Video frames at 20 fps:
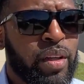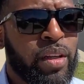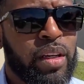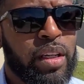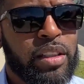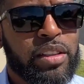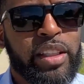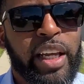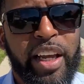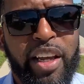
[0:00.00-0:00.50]

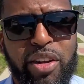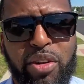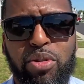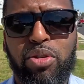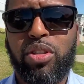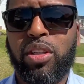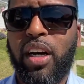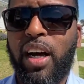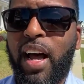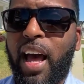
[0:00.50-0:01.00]
is taking you
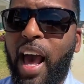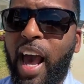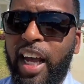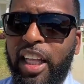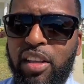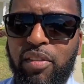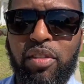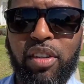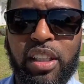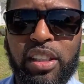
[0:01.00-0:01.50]
to an
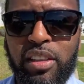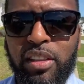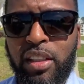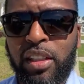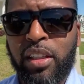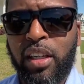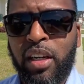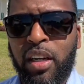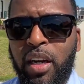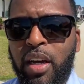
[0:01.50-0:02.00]
active
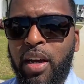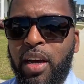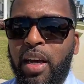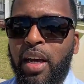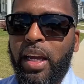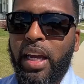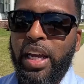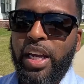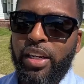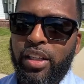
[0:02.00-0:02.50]
listing
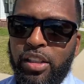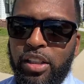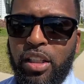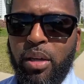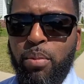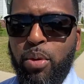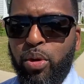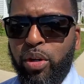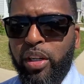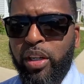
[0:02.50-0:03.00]
in this
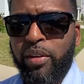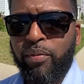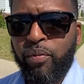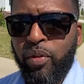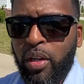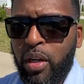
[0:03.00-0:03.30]
community.